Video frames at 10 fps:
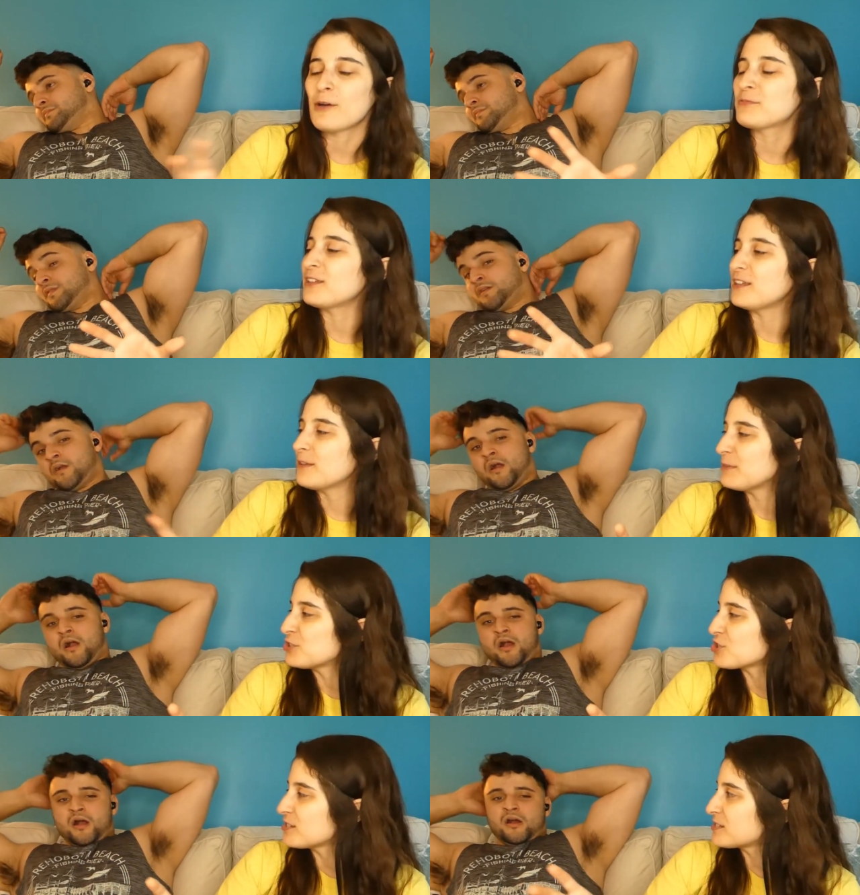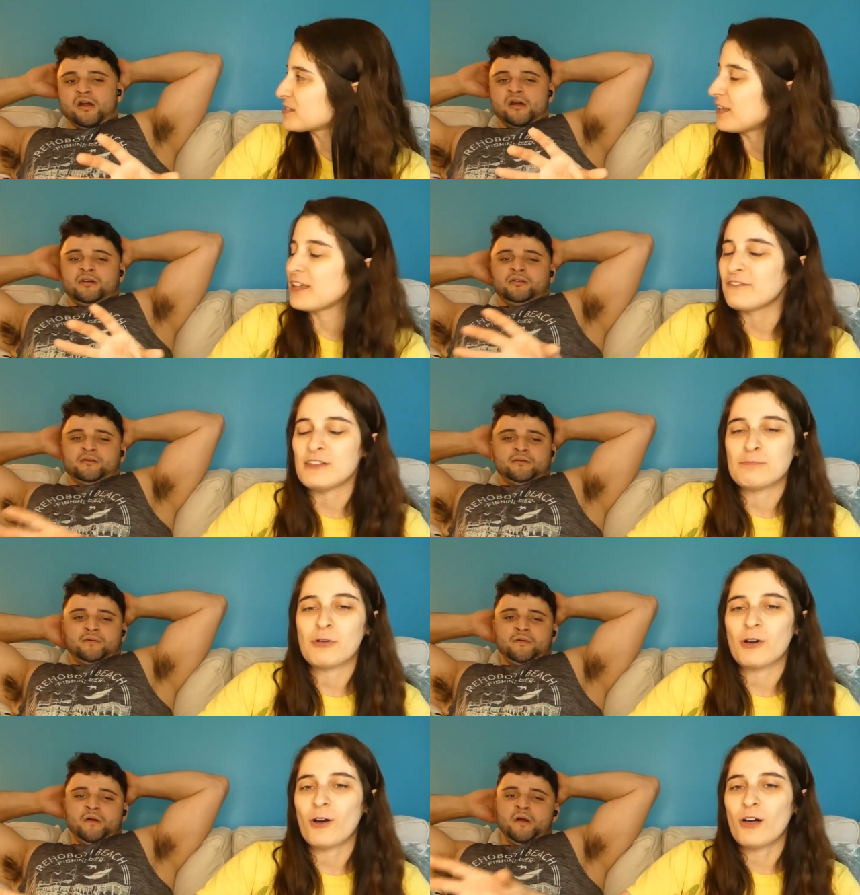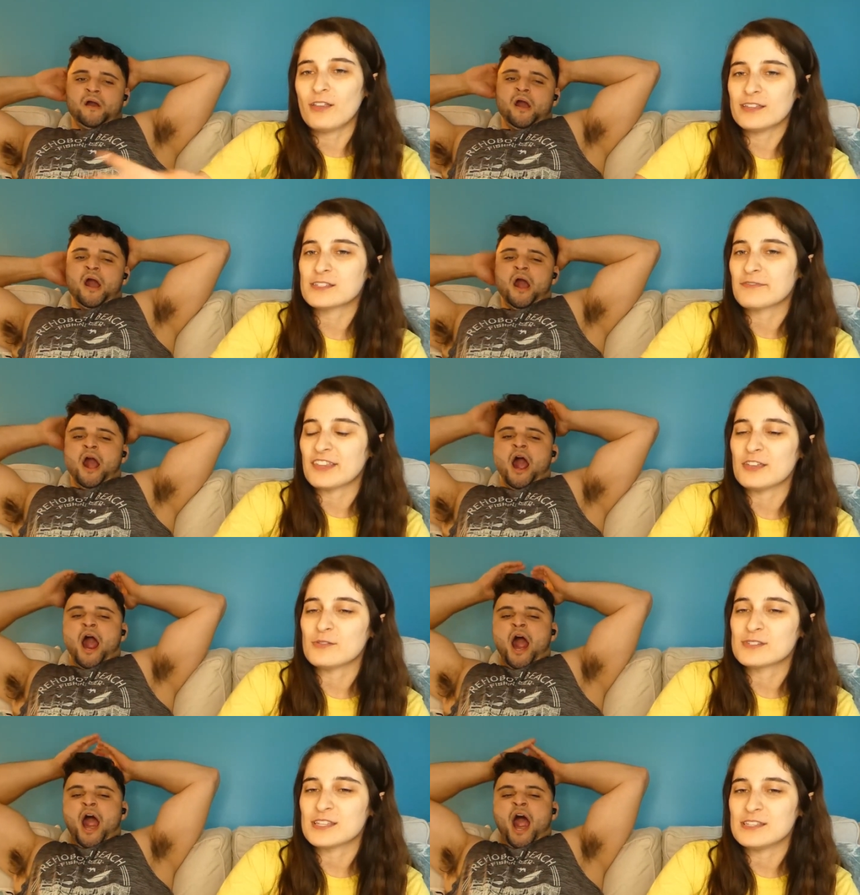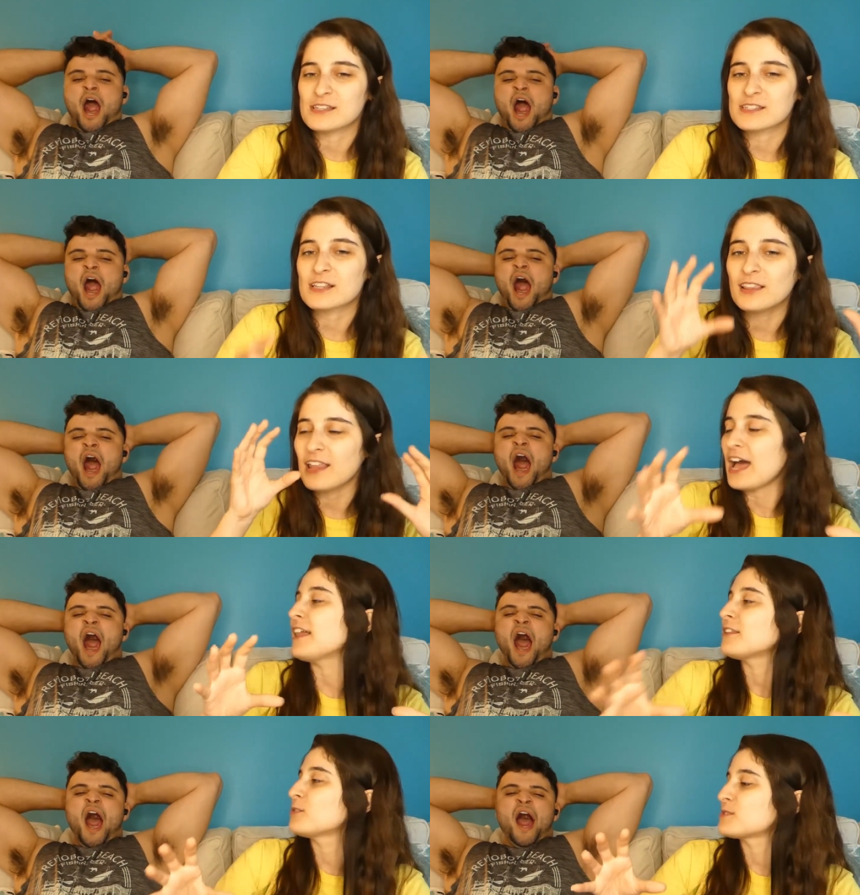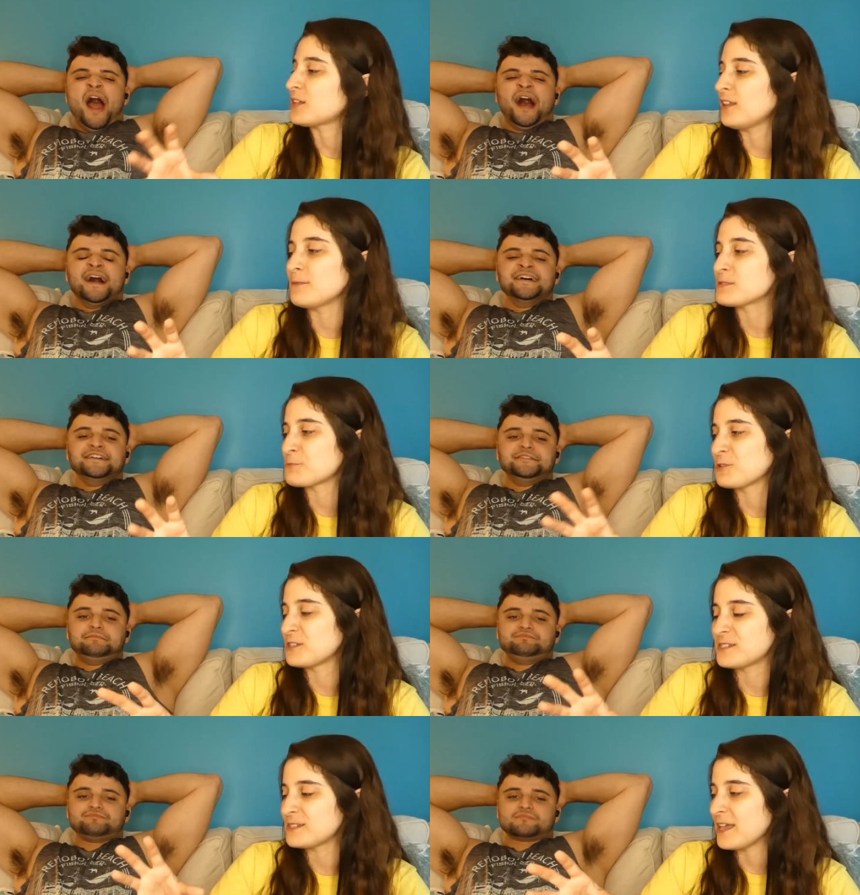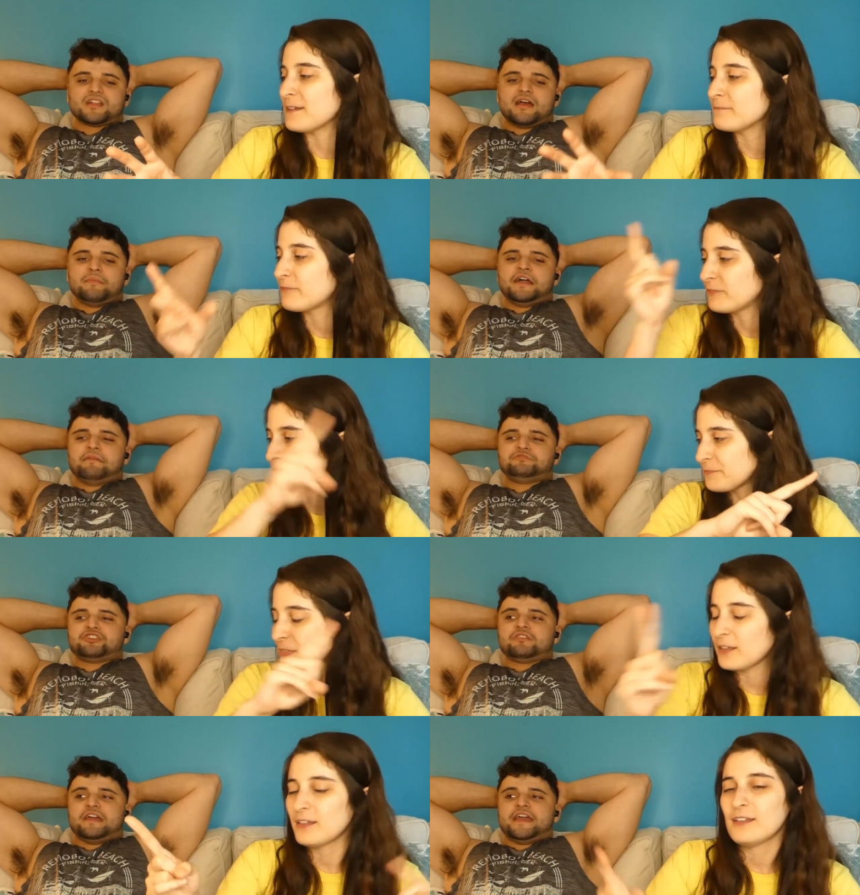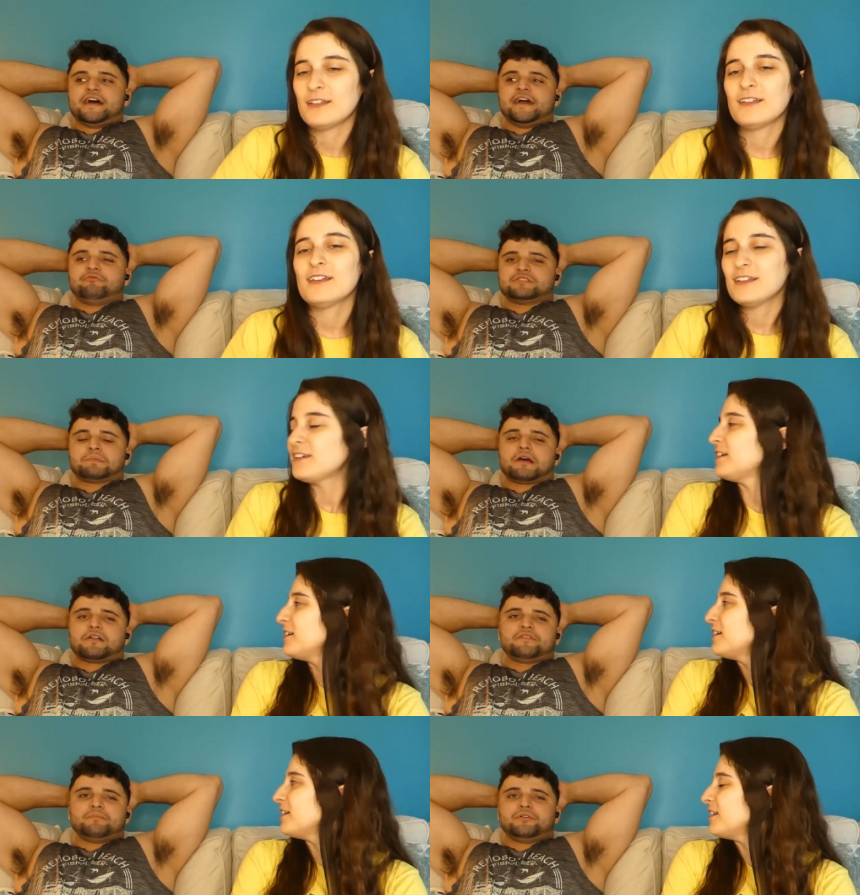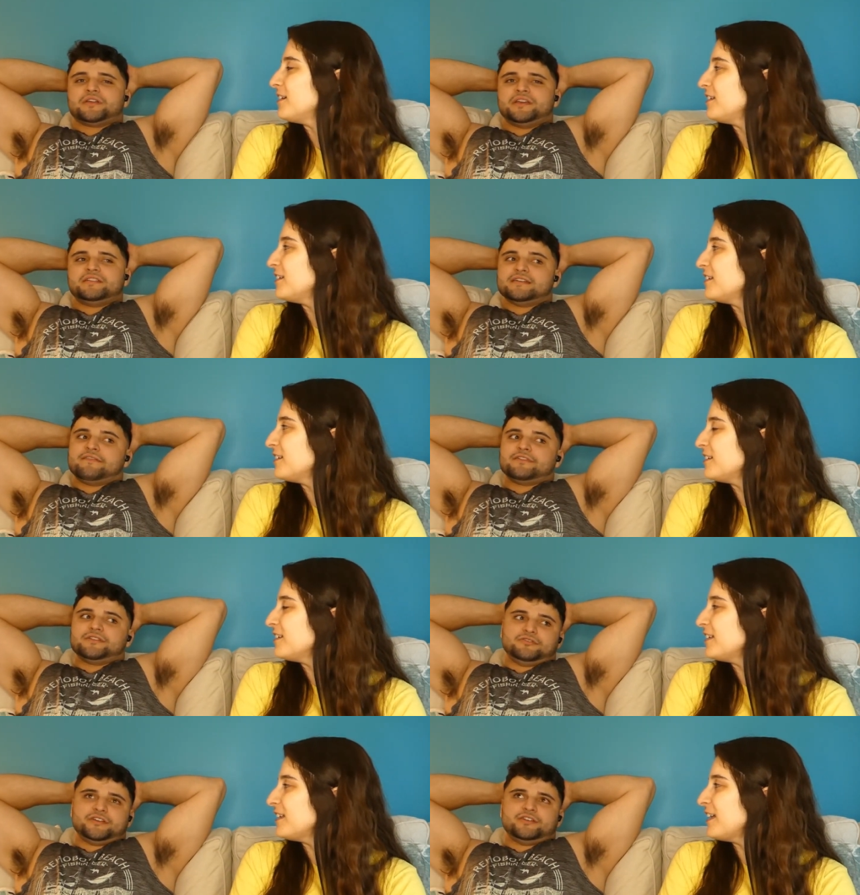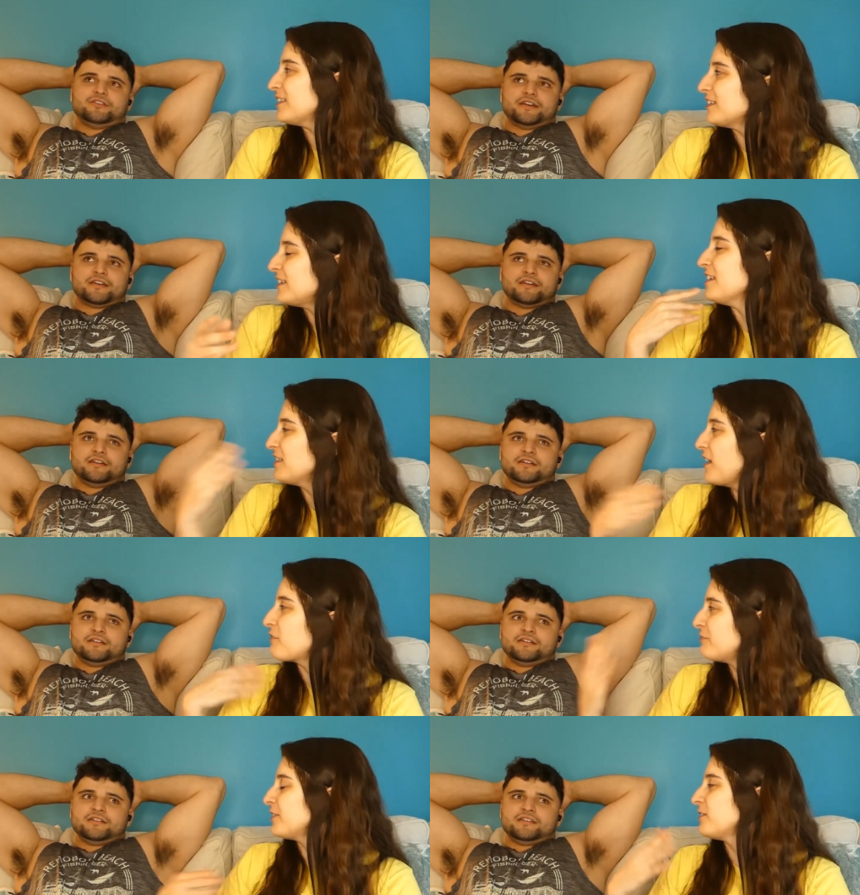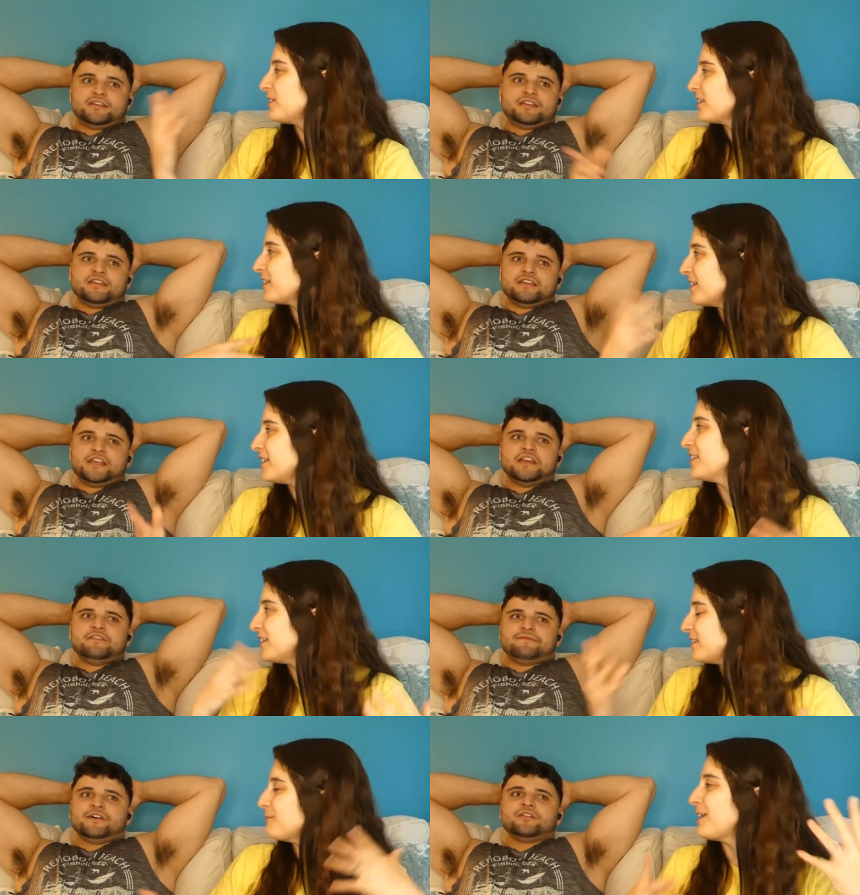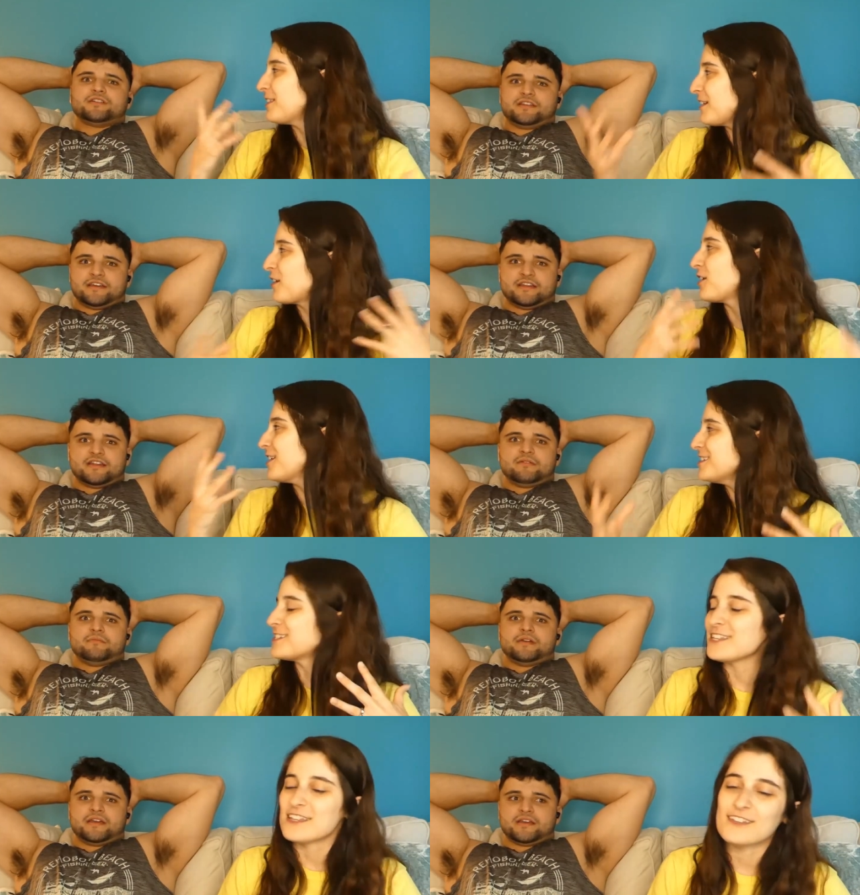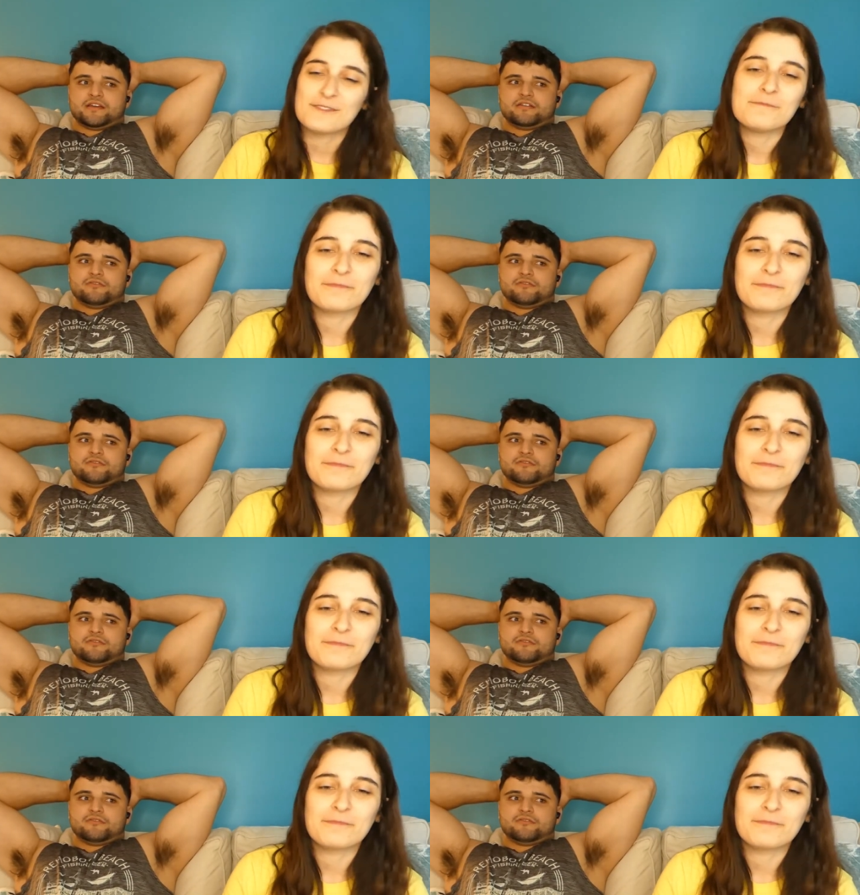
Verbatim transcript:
Speaker 1: up the images. Like, if he put all his videos, he. Because a lot of those clips were the same. I mean, I'm
Speaker 2: sure the AI was part of it, but he definitely. And like, then
Speaker 1: he, like, filled it he, in. He filled it, it in crazy. and made
Speaker 2: it